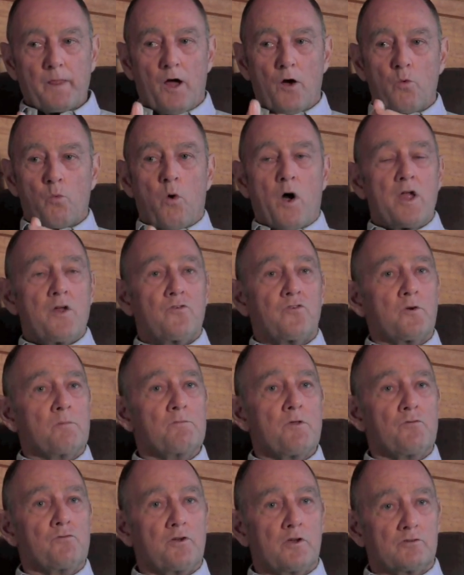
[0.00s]
away
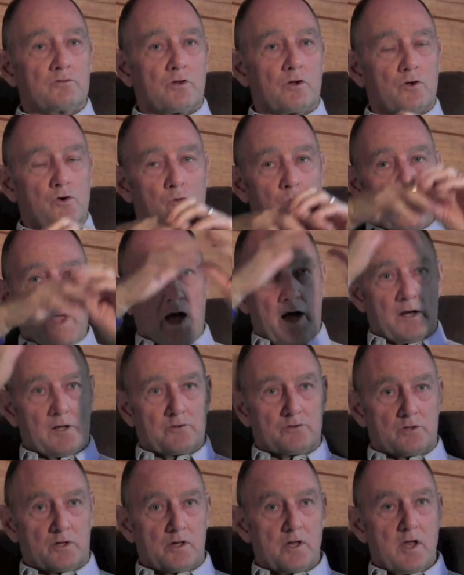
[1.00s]
from the physical
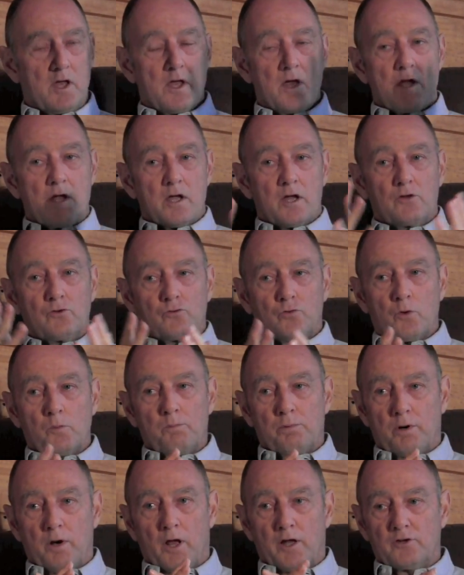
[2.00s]
reality into a
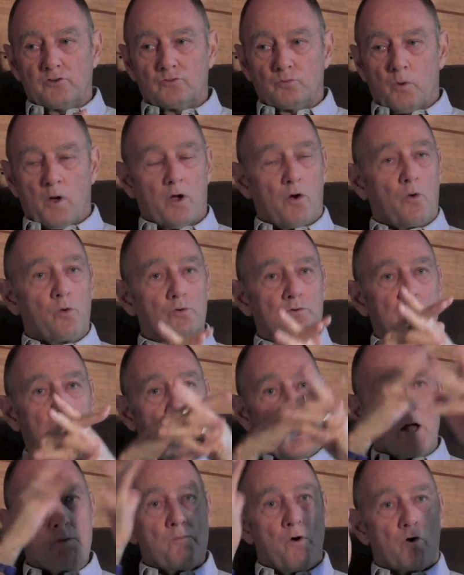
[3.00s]
place where all
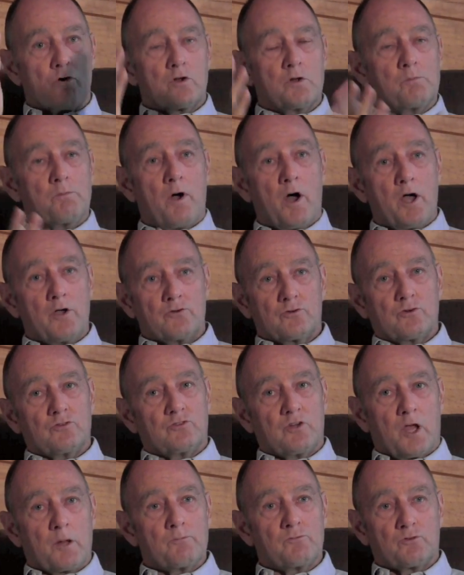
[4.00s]
time occupies the
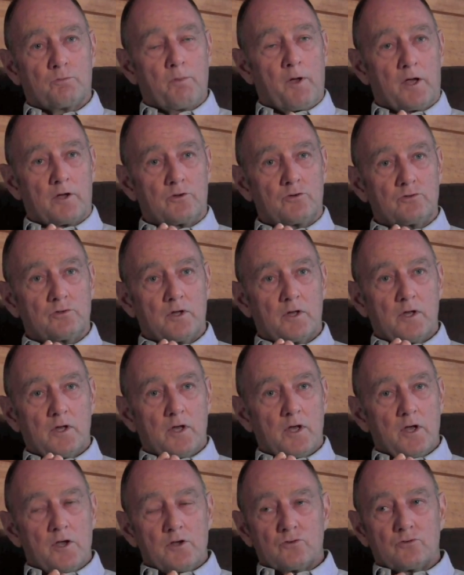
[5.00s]
same space.
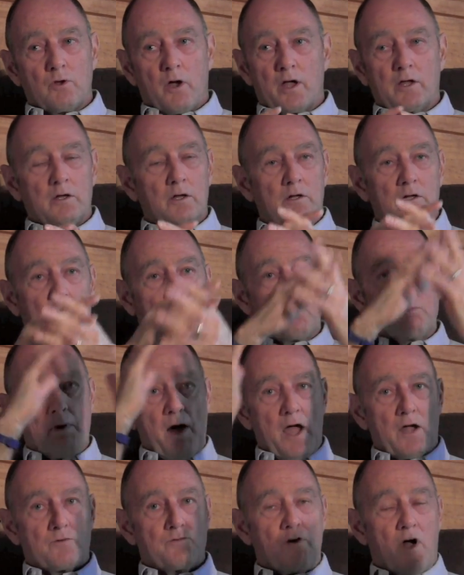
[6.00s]
So I can go
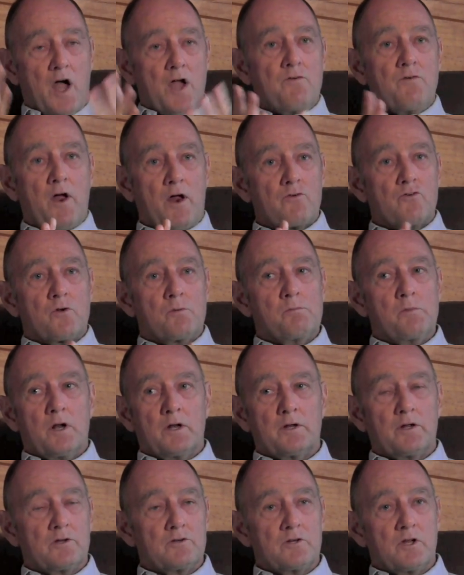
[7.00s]
back 500
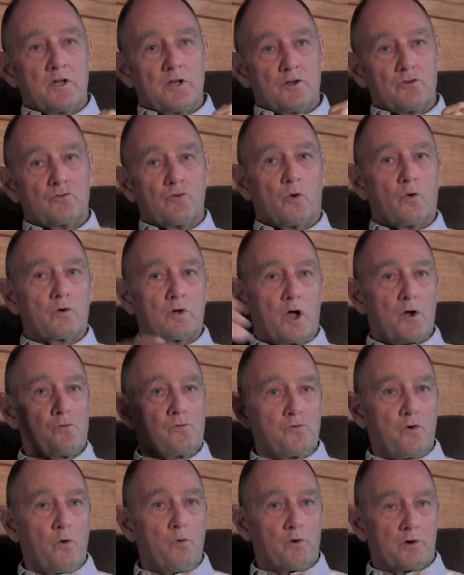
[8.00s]
million years or go
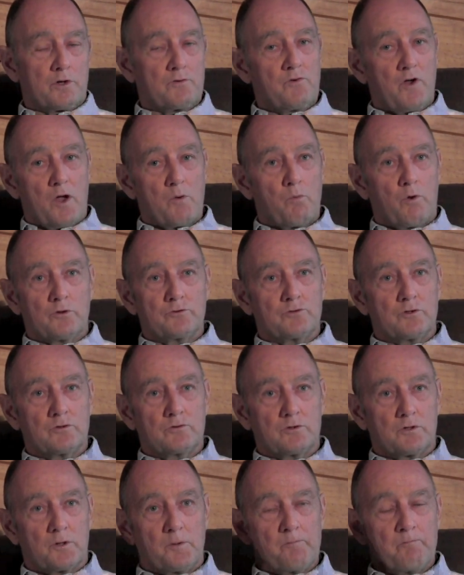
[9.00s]
forward if I wanted
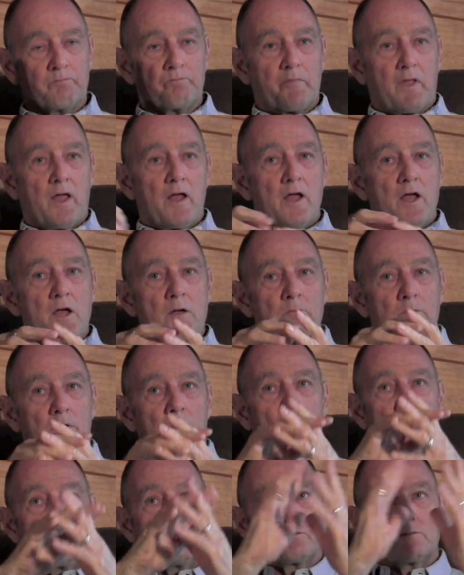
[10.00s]
to.
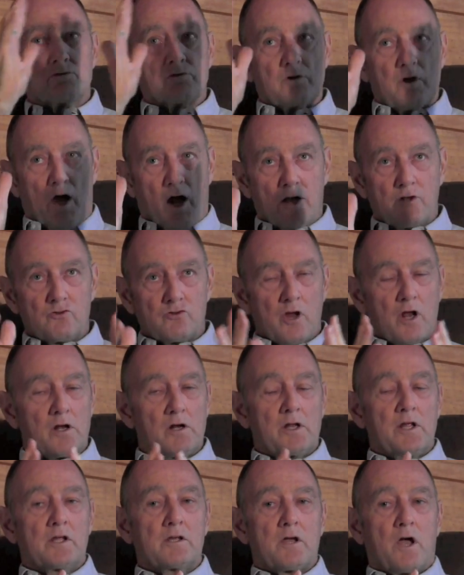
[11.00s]
But I
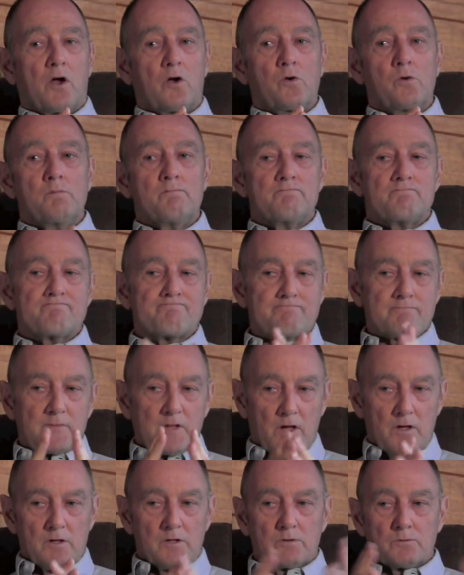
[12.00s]
generally go,
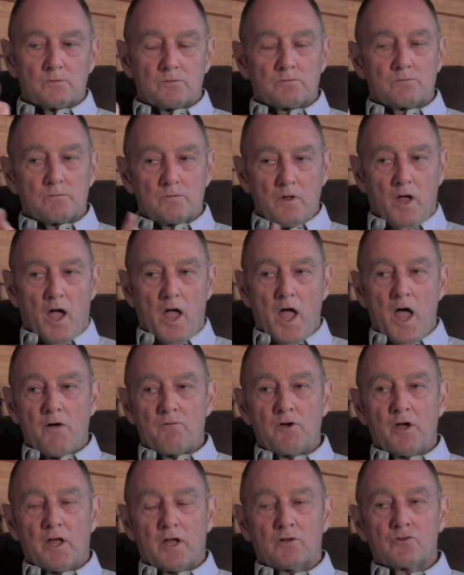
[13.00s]
I
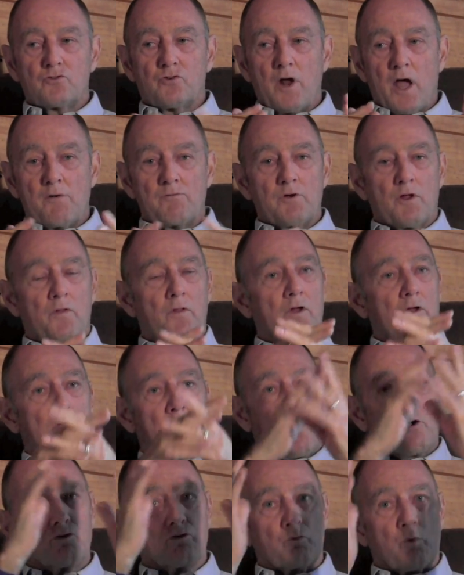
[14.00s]
have a traveller that
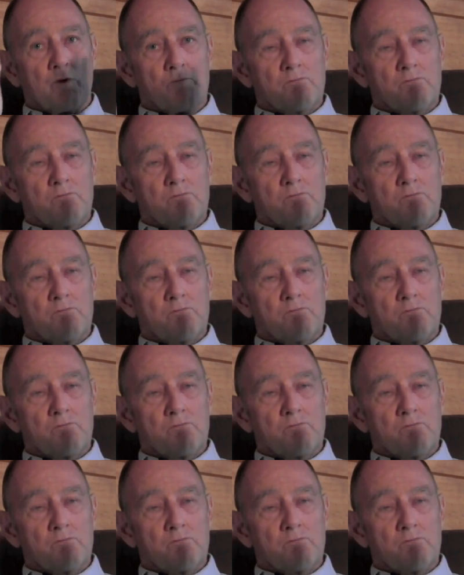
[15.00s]
goes